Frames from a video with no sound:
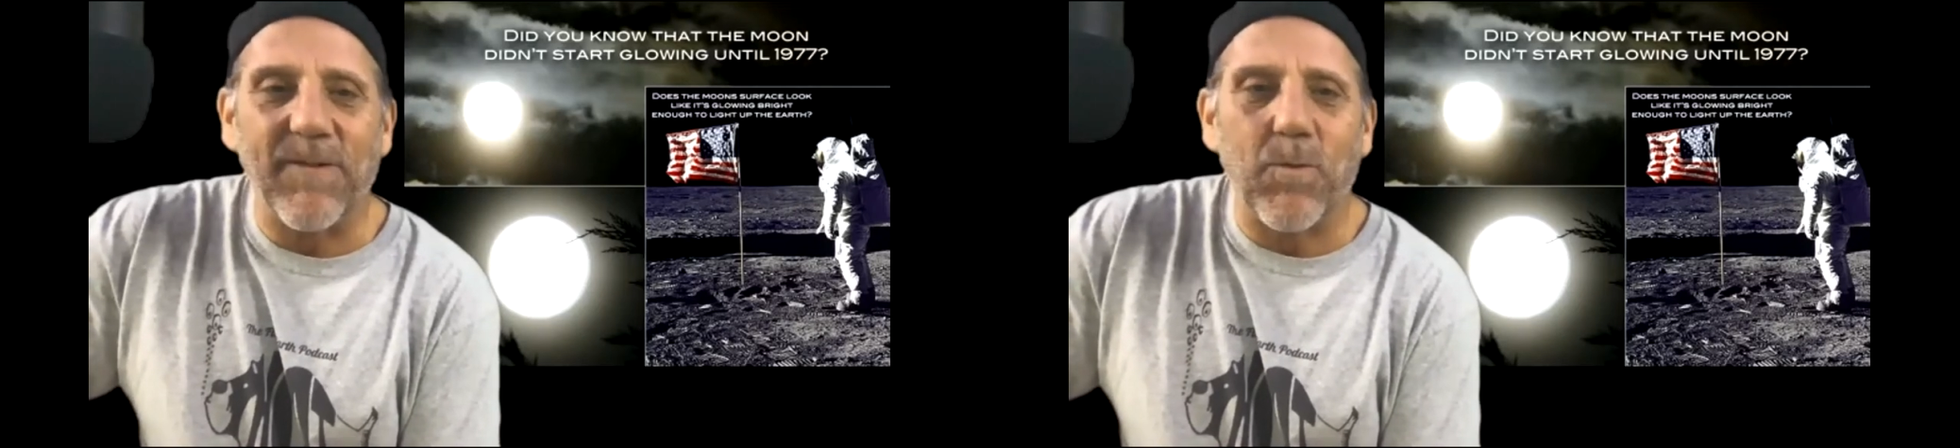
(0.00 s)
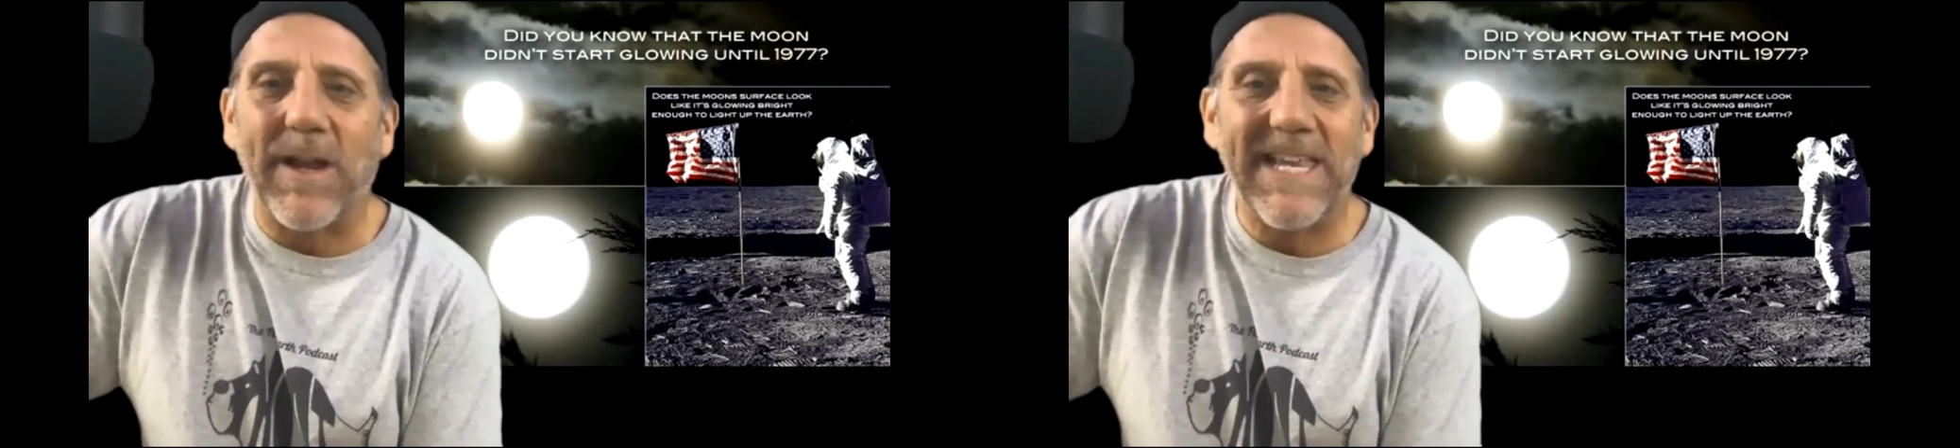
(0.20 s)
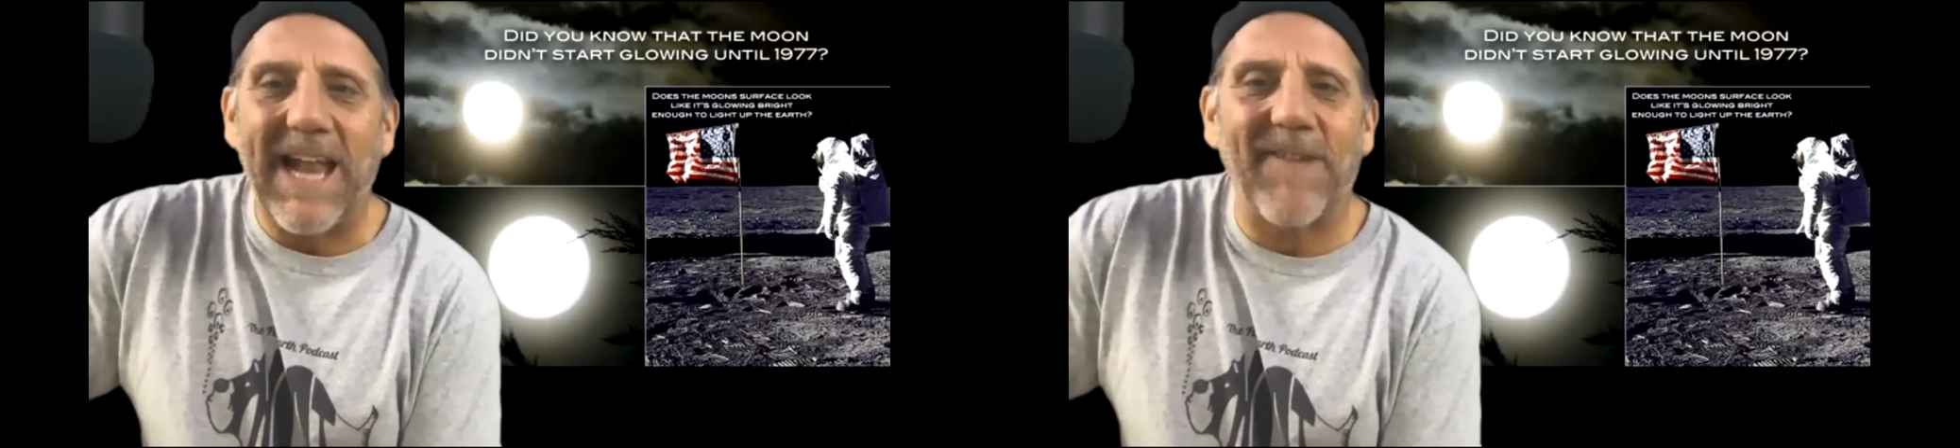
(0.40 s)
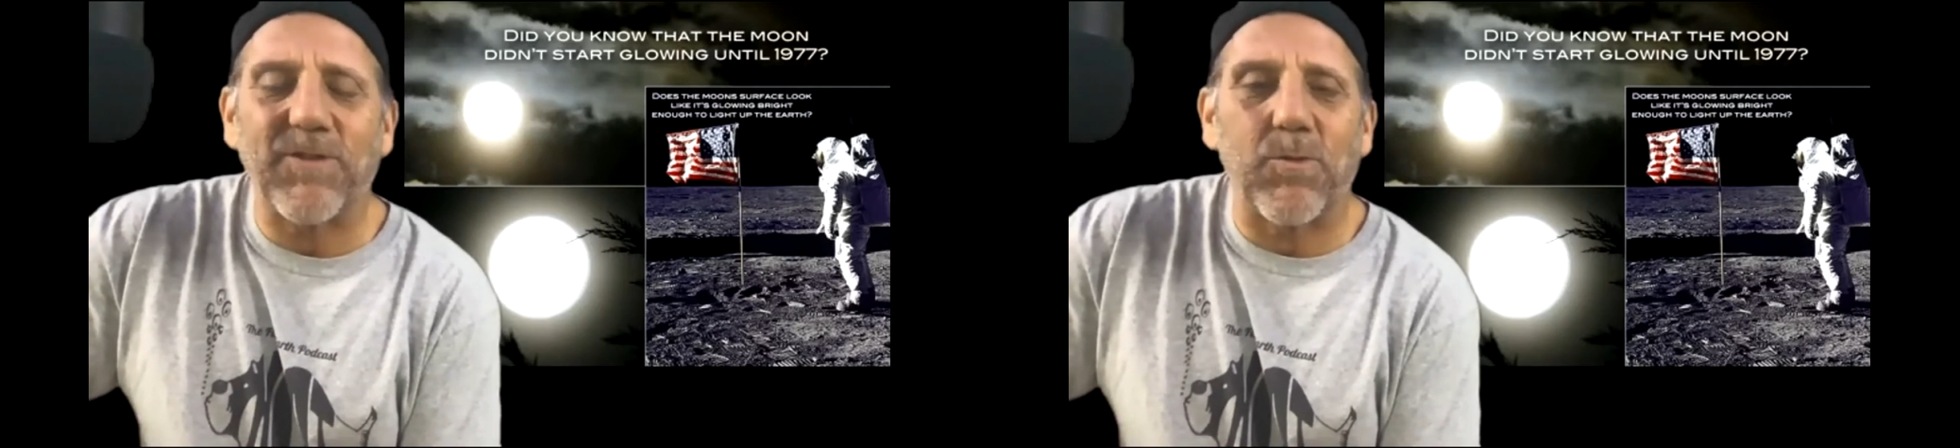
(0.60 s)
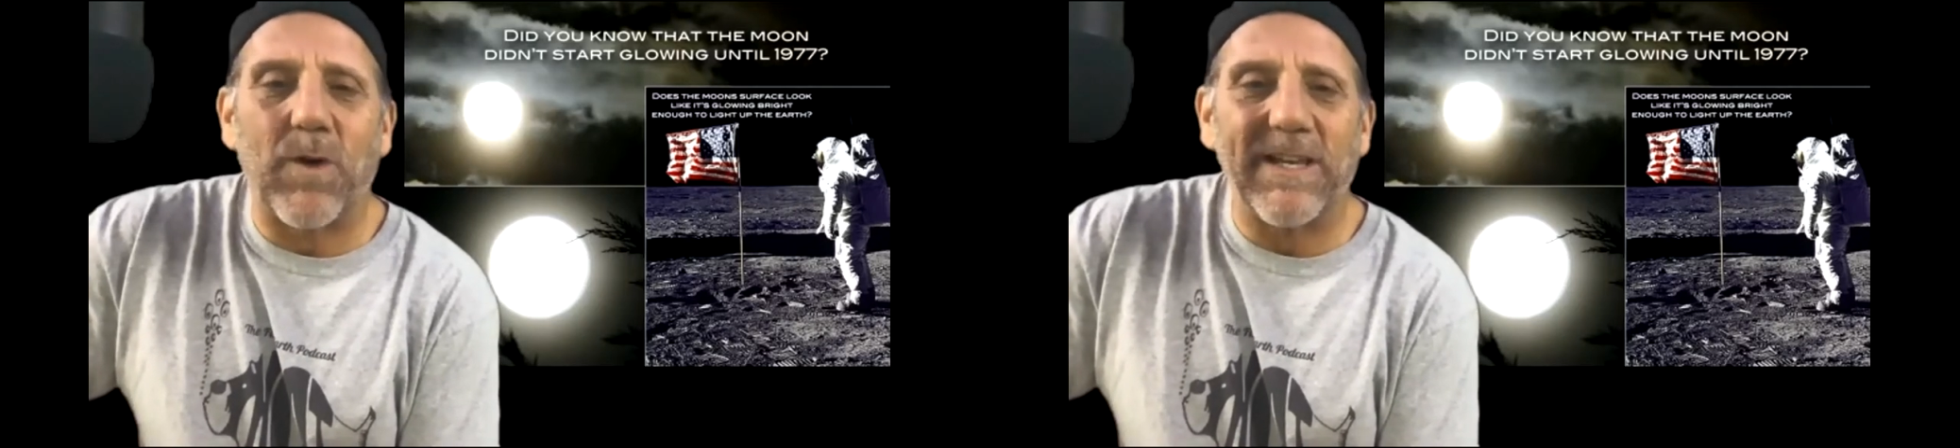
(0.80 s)
one
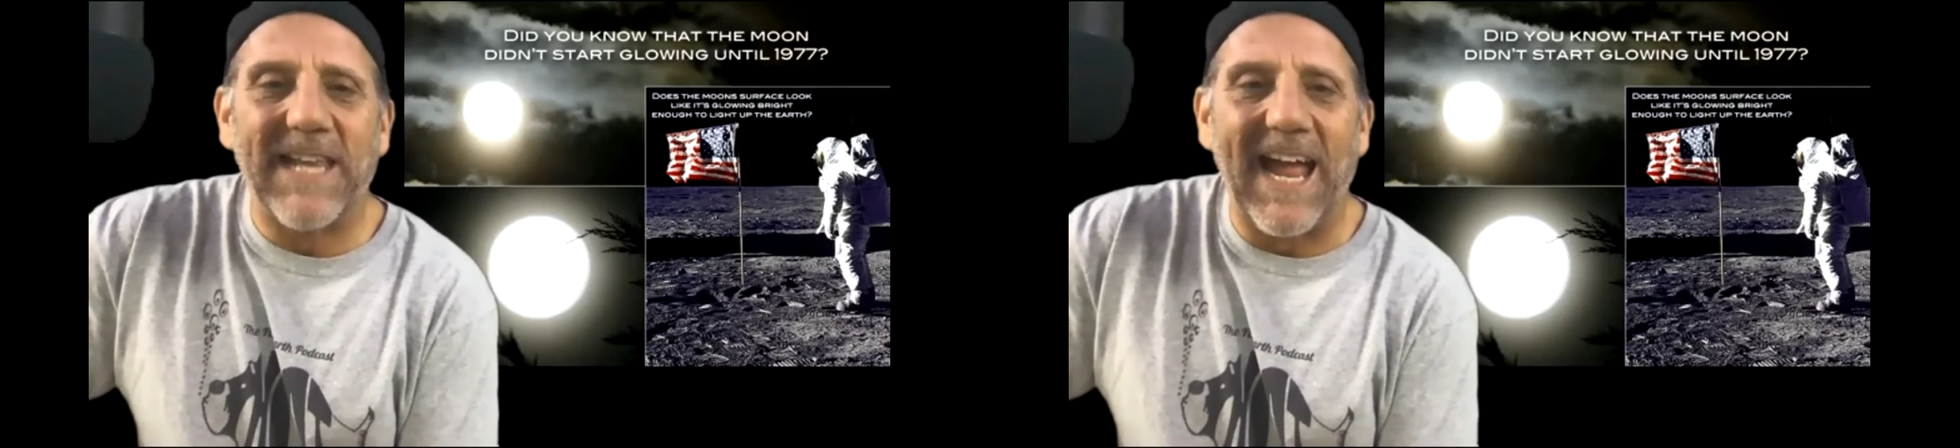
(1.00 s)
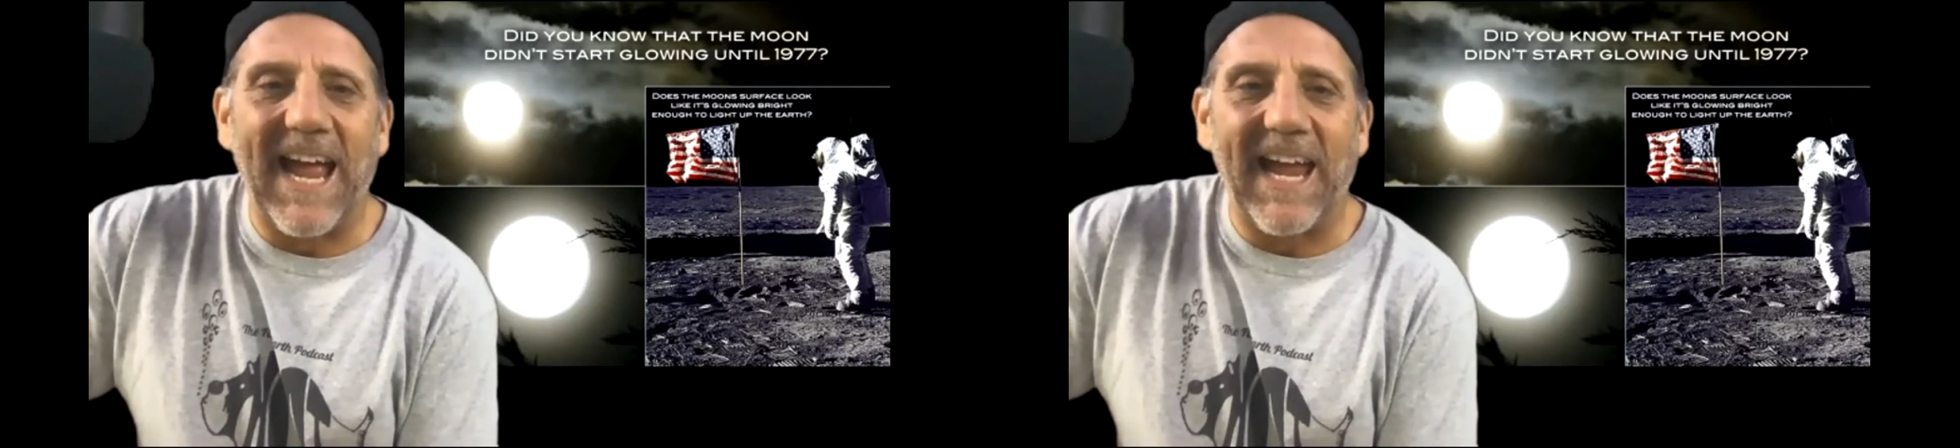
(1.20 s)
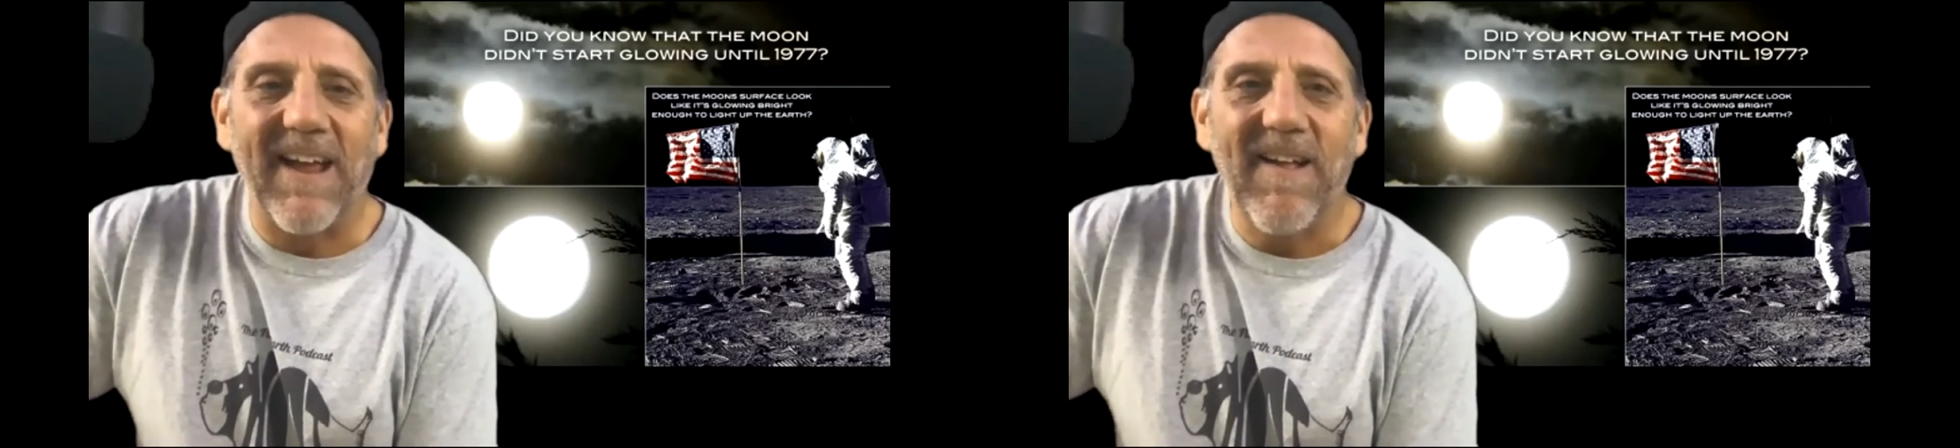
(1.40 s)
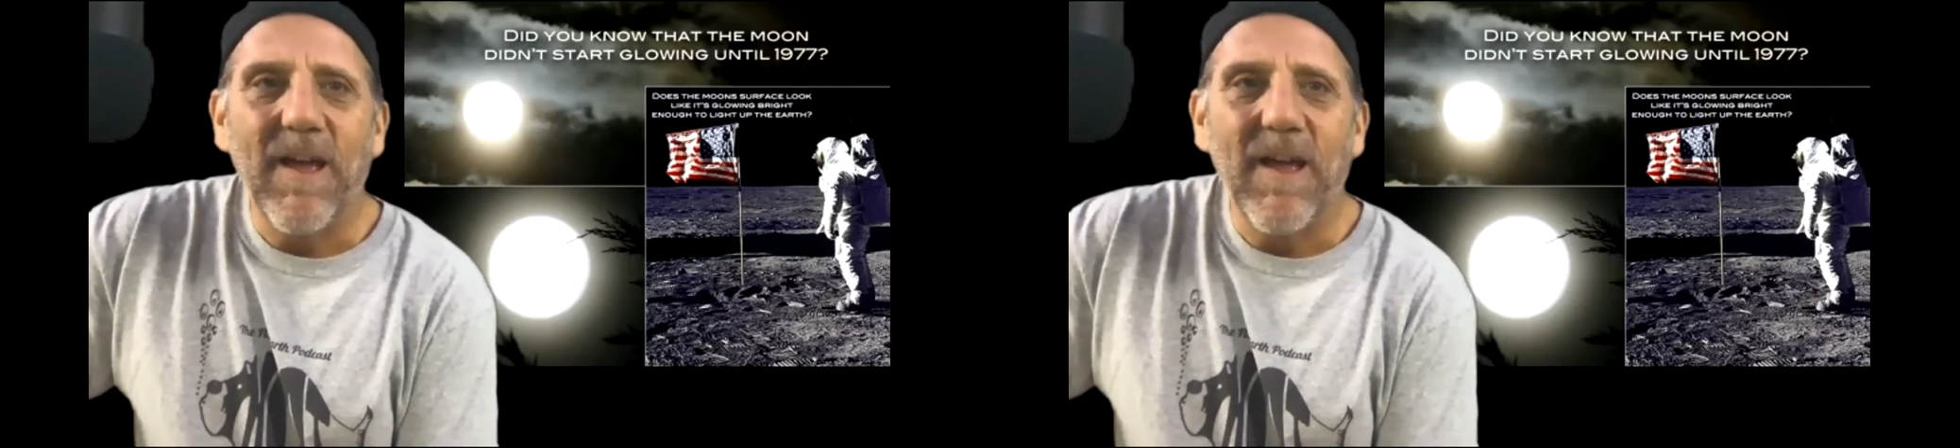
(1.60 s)
after one day,